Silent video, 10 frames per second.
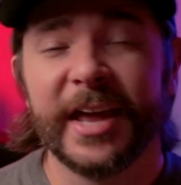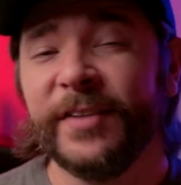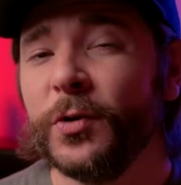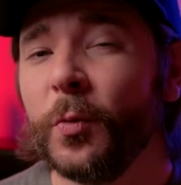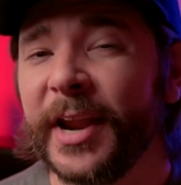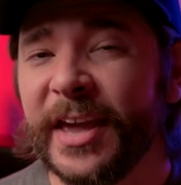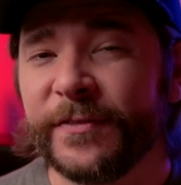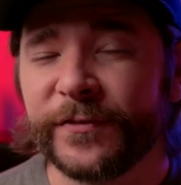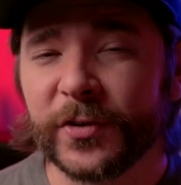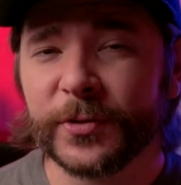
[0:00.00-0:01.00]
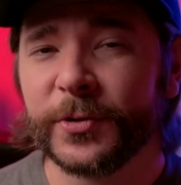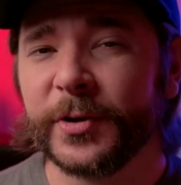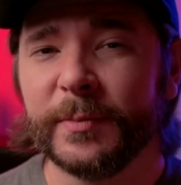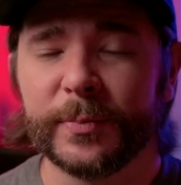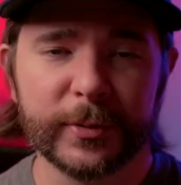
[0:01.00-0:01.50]
And if you want a further
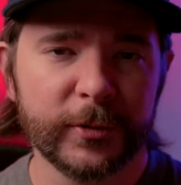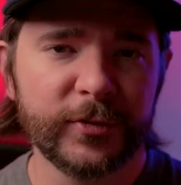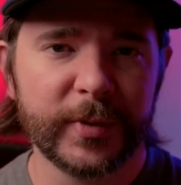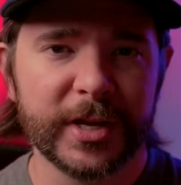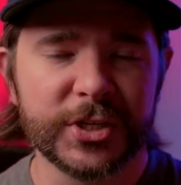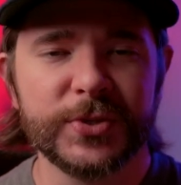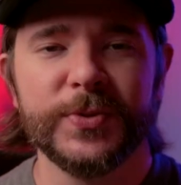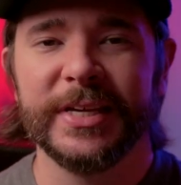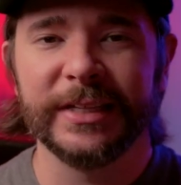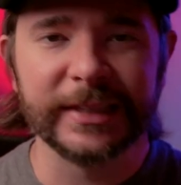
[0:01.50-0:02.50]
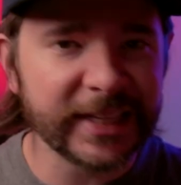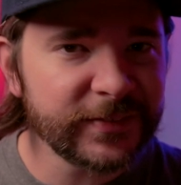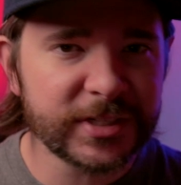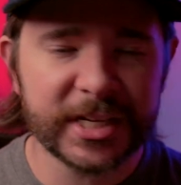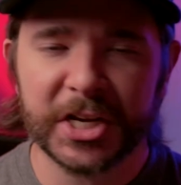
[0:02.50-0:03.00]
improvement to the
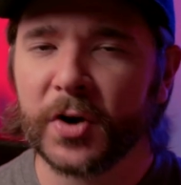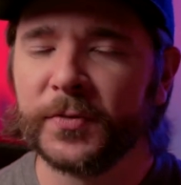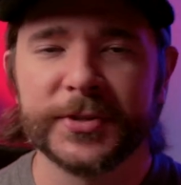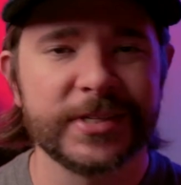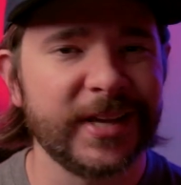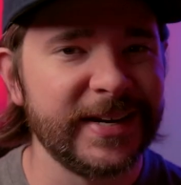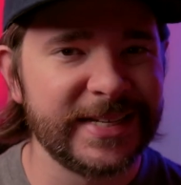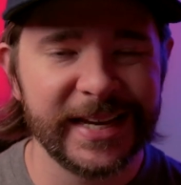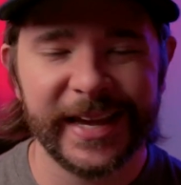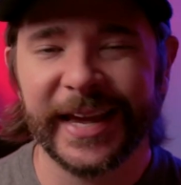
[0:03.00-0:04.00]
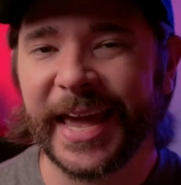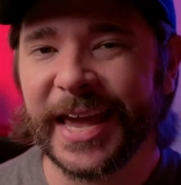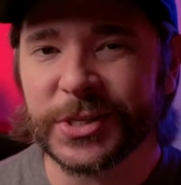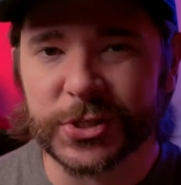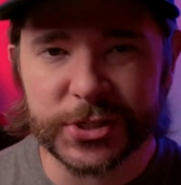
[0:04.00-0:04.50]
lifting, over the side digging,
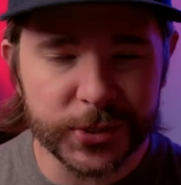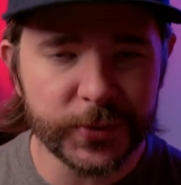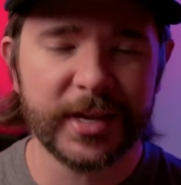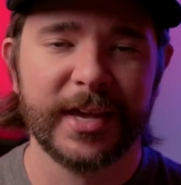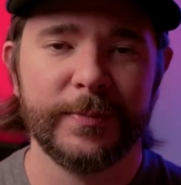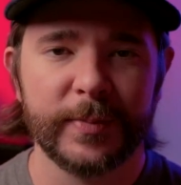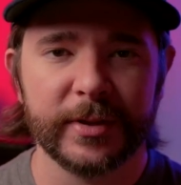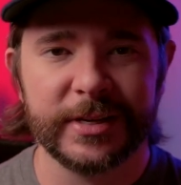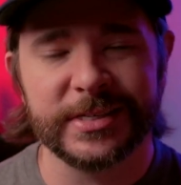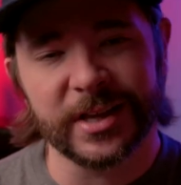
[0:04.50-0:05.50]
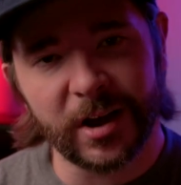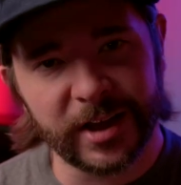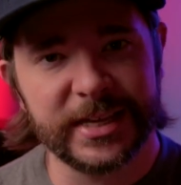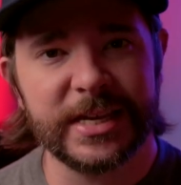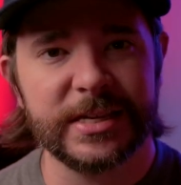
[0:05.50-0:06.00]
and slewing capabilities
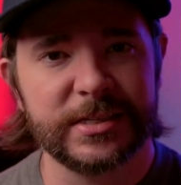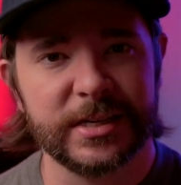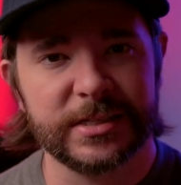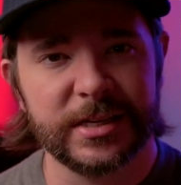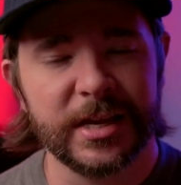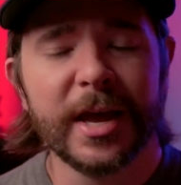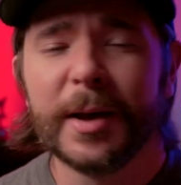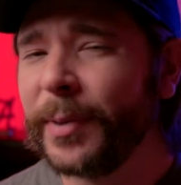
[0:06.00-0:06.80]
on the E60,